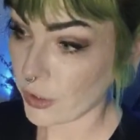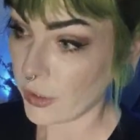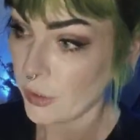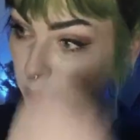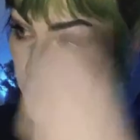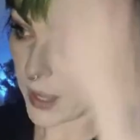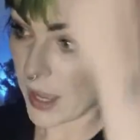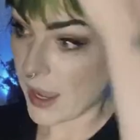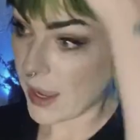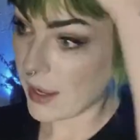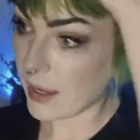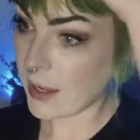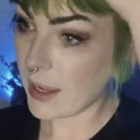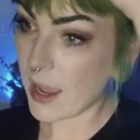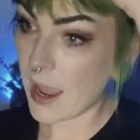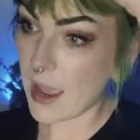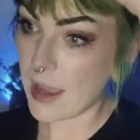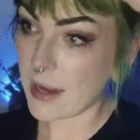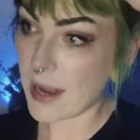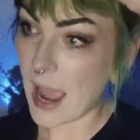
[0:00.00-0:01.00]
Okay.
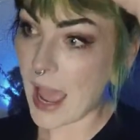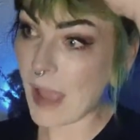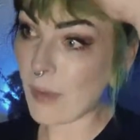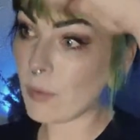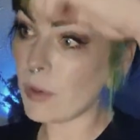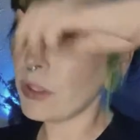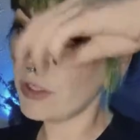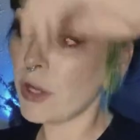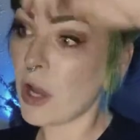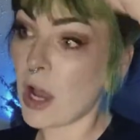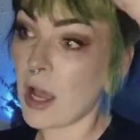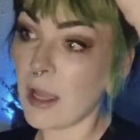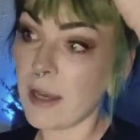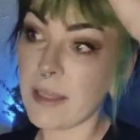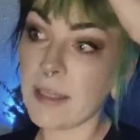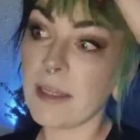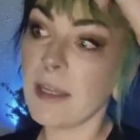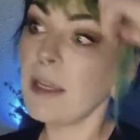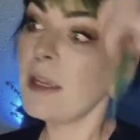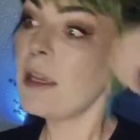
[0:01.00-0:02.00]
And I will
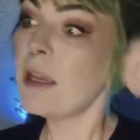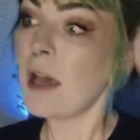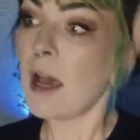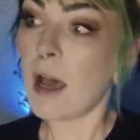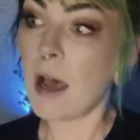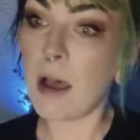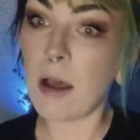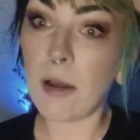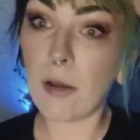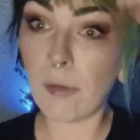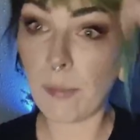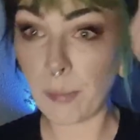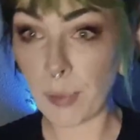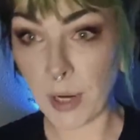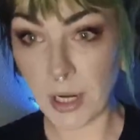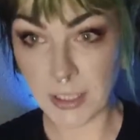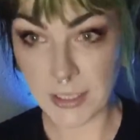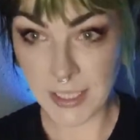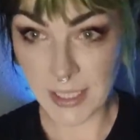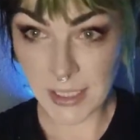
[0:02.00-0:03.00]
not
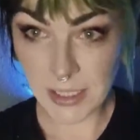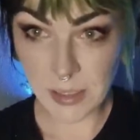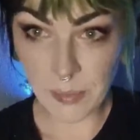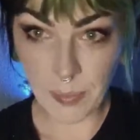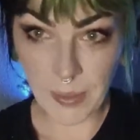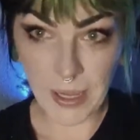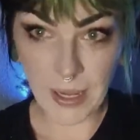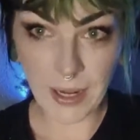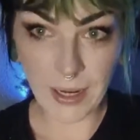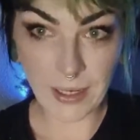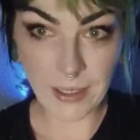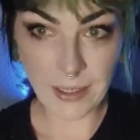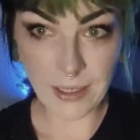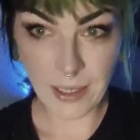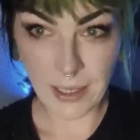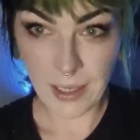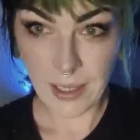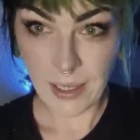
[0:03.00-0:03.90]
participate